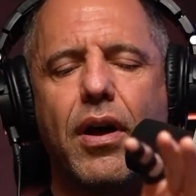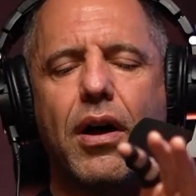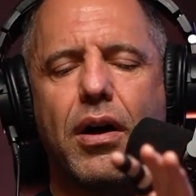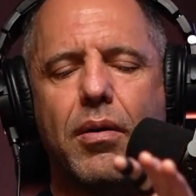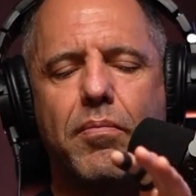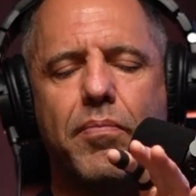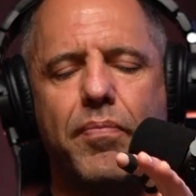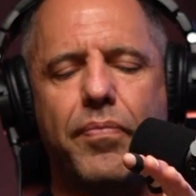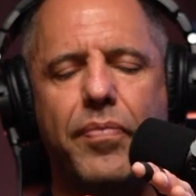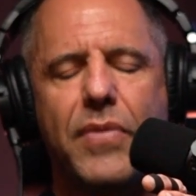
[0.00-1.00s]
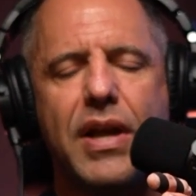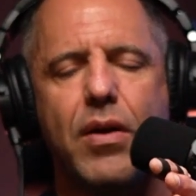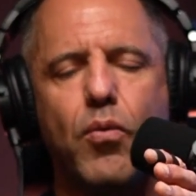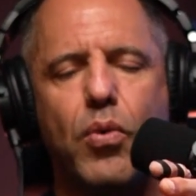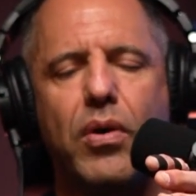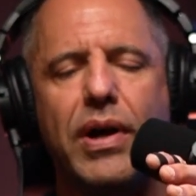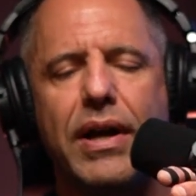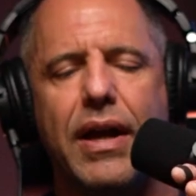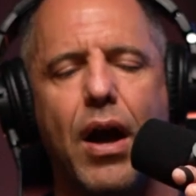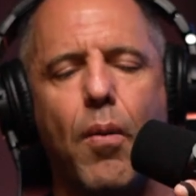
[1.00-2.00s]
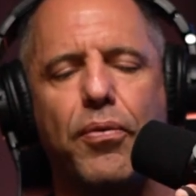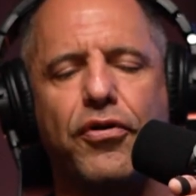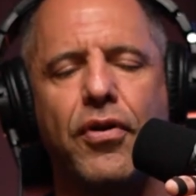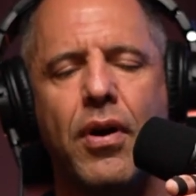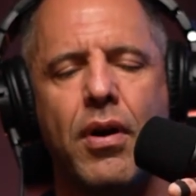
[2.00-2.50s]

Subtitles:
It really helps